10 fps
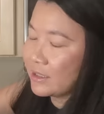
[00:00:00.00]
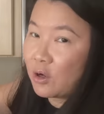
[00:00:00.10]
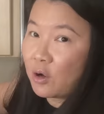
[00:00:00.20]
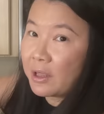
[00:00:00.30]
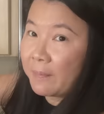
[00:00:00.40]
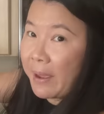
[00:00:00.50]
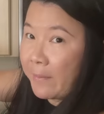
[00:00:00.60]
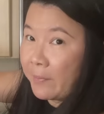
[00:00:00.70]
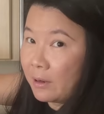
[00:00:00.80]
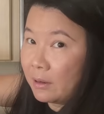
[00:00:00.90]
is all the
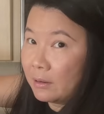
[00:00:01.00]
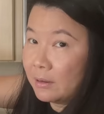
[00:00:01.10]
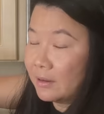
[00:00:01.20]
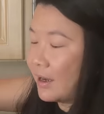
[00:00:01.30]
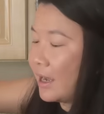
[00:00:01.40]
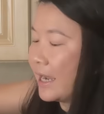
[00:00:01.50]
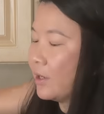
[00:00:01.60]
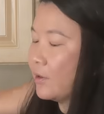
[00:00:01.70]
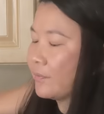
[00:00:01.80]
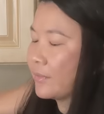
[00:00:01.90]
pepper. I
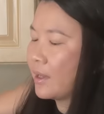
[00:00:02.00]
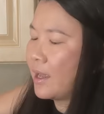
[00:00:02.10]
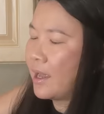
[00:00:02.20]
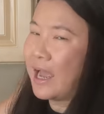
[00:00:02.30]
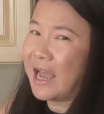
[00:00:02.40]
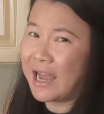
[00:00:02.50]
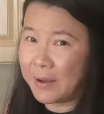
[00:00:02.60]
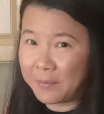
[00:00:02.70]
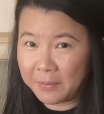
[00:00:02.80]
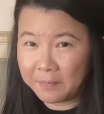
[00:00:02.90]
know,
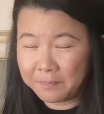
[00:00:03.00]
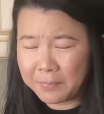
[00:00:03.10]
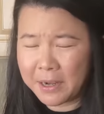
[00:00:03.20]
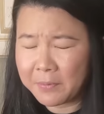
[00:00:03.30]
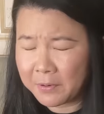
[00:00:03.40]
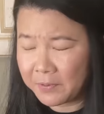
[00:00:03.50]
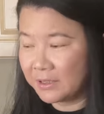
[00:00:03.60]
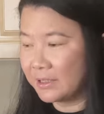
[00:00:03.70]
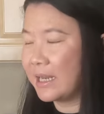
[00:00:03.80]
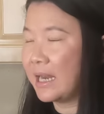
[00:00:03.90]
I'm a pepper
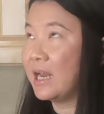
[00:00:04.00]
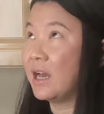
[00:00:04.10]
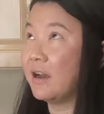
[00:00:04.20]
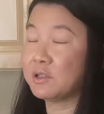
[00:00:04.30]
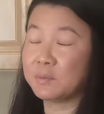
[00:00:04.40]
person. I love